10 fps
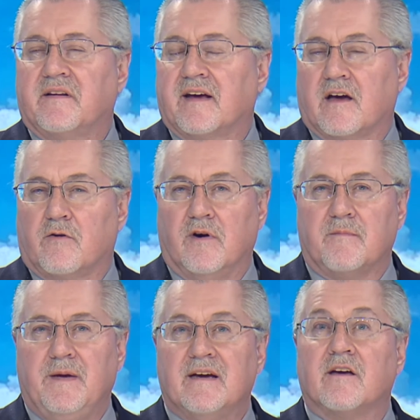to take a quick
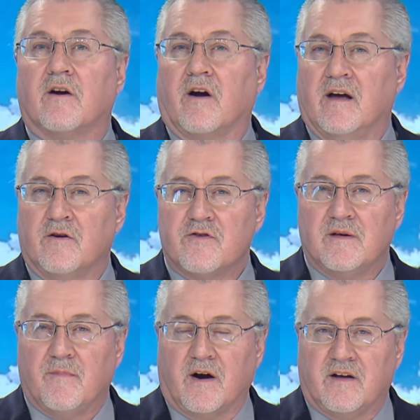peek at our energy
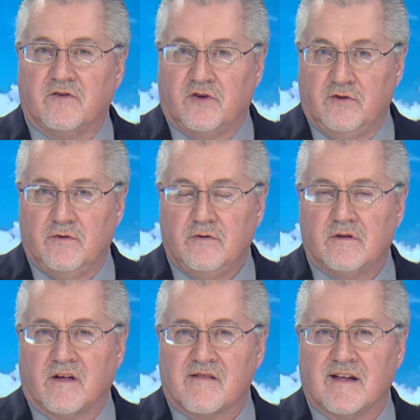market too.
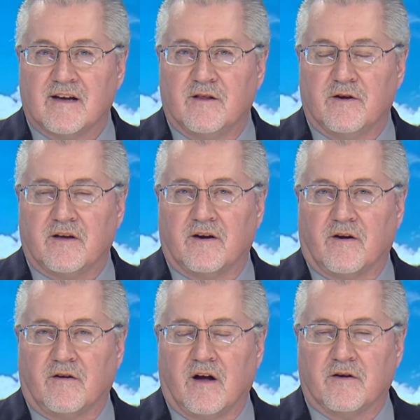Let's take a look at
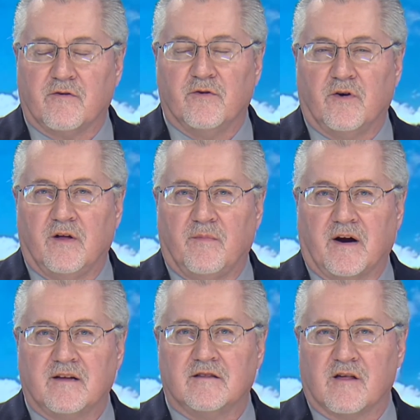our crude oil
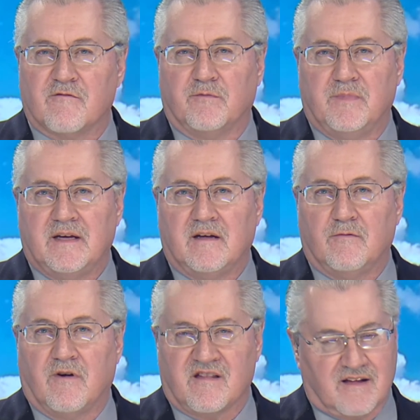market. This would be
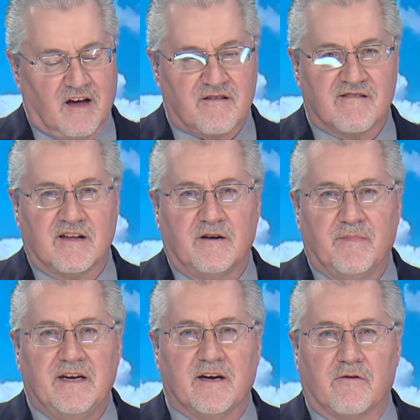West Texas
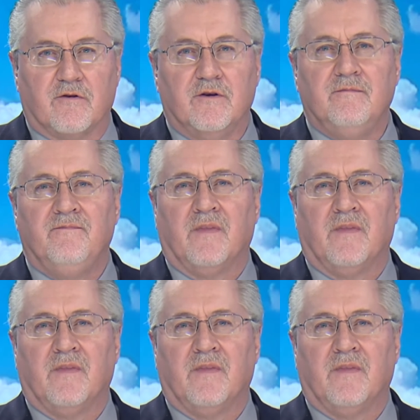Intermediate crude.